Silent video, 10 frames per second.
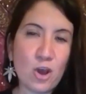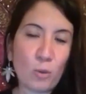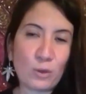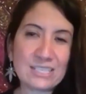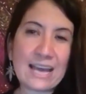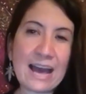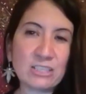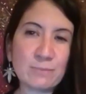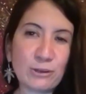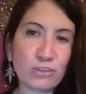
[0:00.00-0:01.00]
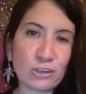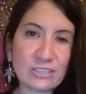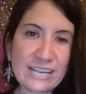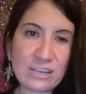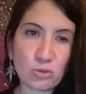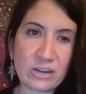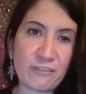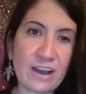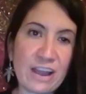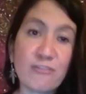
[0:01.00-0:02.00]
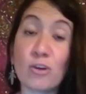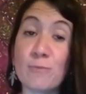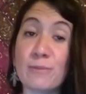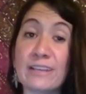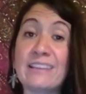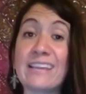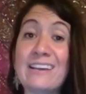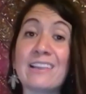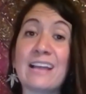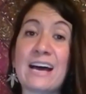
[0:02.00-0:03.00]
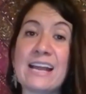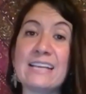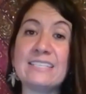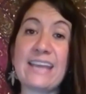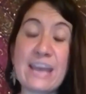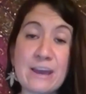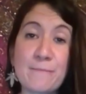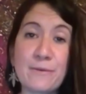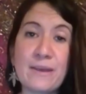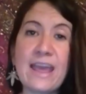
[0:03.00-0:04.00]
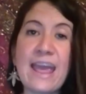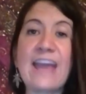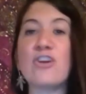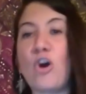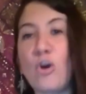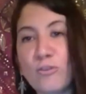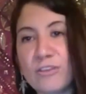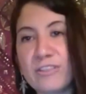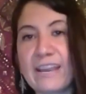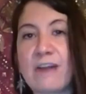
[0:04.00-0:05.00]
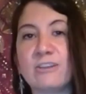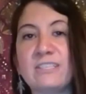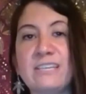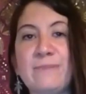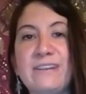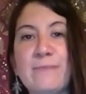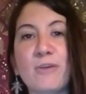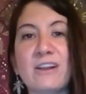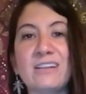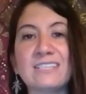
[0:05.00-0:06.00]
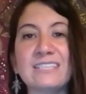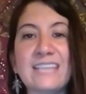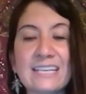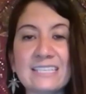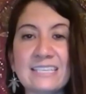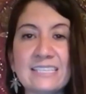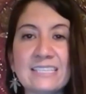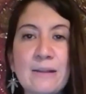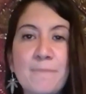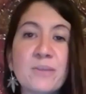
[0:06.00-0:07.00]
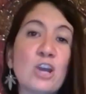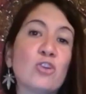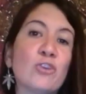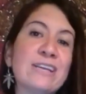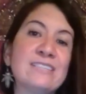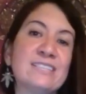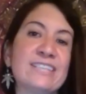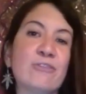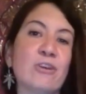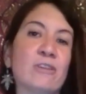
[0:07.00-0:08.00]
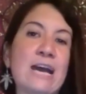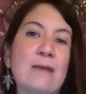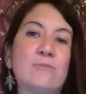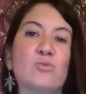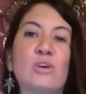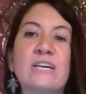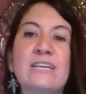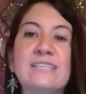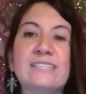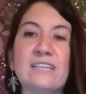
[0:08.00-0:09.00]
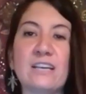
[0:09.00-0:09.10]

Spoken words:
Once the House Bill 1325 formally legalized hemp and over-the-counter CBD products in Texas, Green Zero Labs was